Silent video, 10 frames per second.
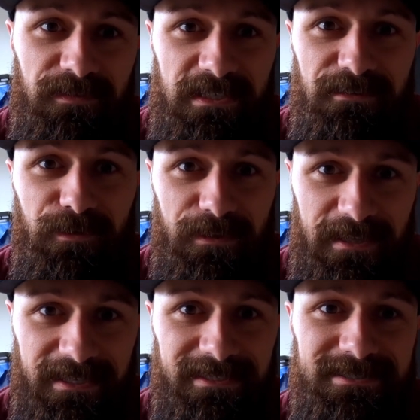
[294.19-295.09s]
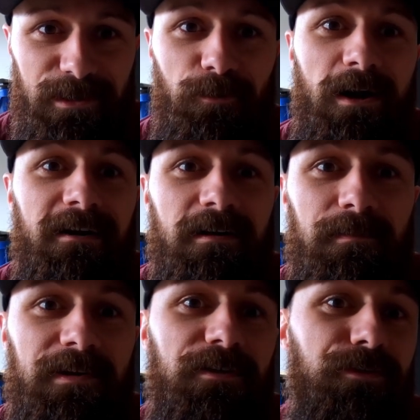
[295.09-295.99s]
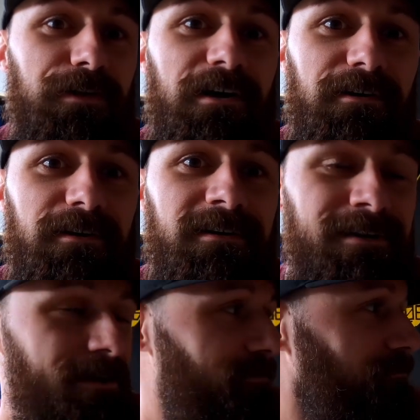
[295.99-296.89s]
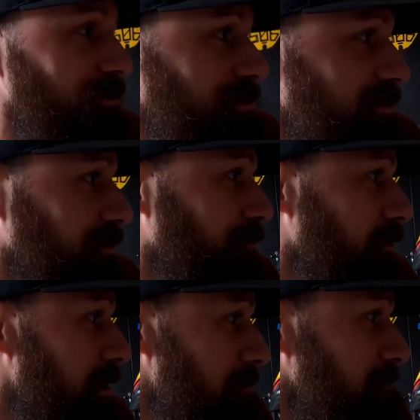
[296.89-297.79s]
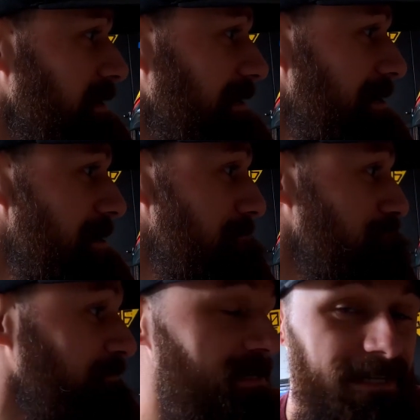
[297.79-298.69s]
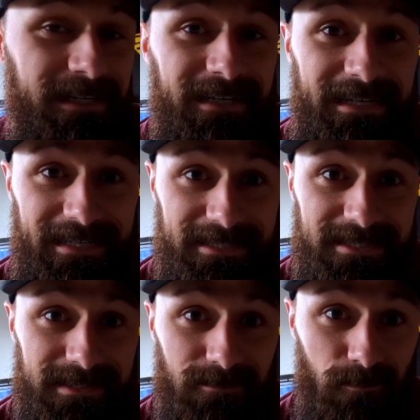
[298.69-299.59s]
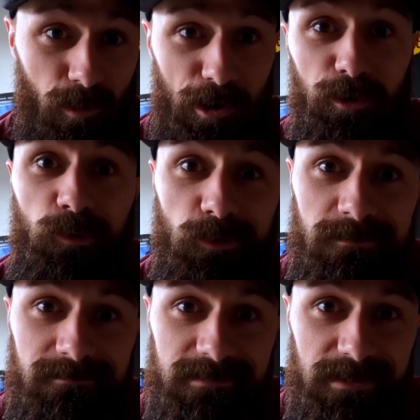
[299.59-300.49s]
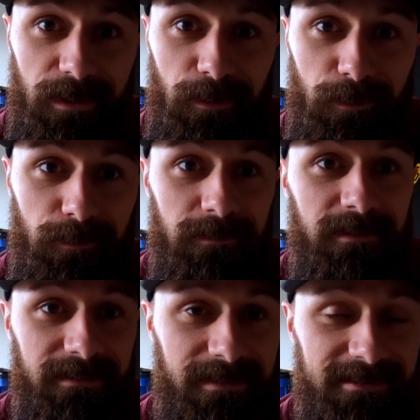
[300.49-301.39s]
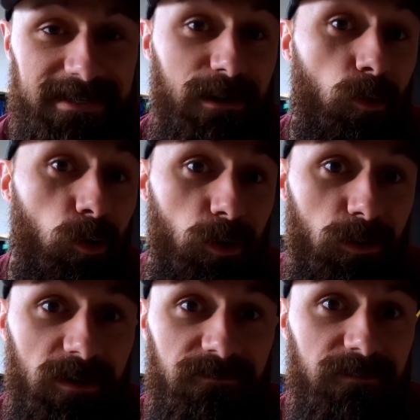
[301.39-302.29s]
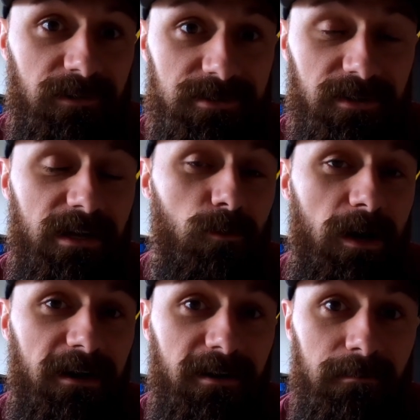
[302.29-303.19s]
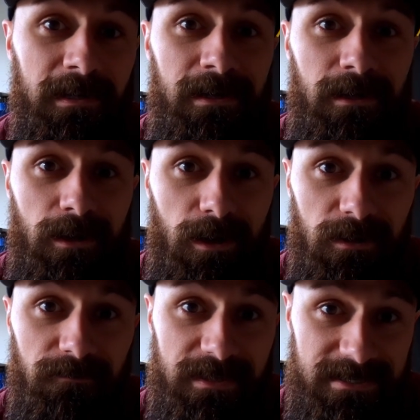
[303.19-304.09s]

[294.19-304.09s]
of the different things that are wired up on the 300 versus the Grom. It's water cooled, so outside of oil, I've also got to wire up all of